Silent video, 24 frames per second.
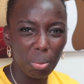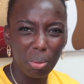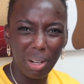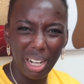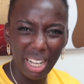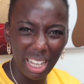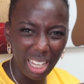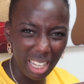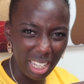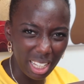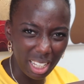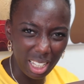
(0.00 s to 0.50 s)

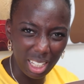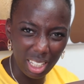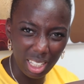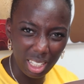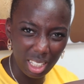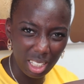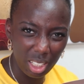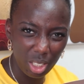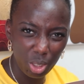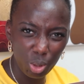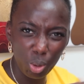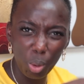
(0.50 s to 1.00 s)
why
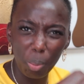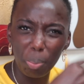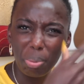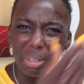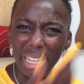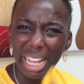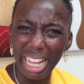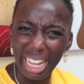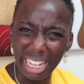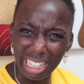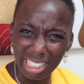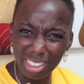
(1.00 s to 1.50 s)
you're
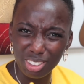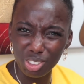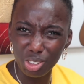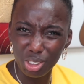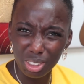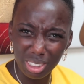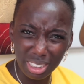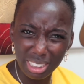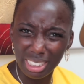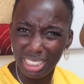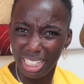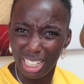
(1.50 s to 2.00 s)
black
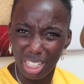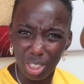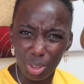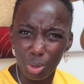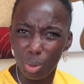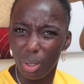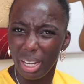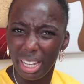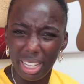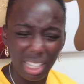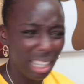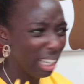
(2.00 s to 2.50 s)
just say
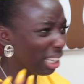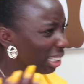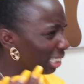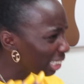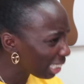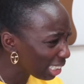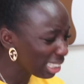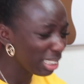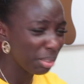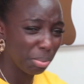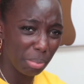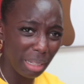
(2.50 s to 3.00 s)
you are
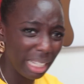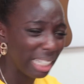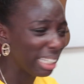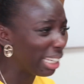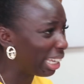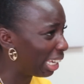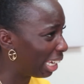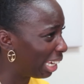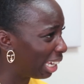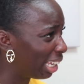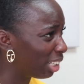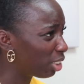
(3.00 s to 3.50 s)
this man
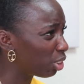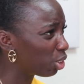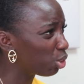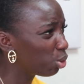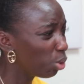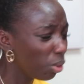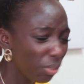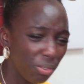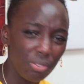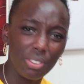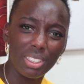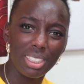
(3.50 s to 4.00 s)
here does
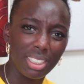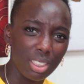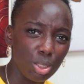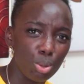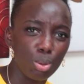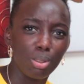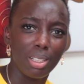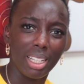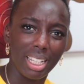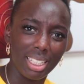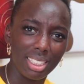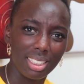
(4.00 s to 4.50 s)
not fit
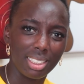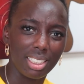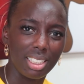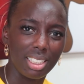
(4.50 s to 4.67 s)
into light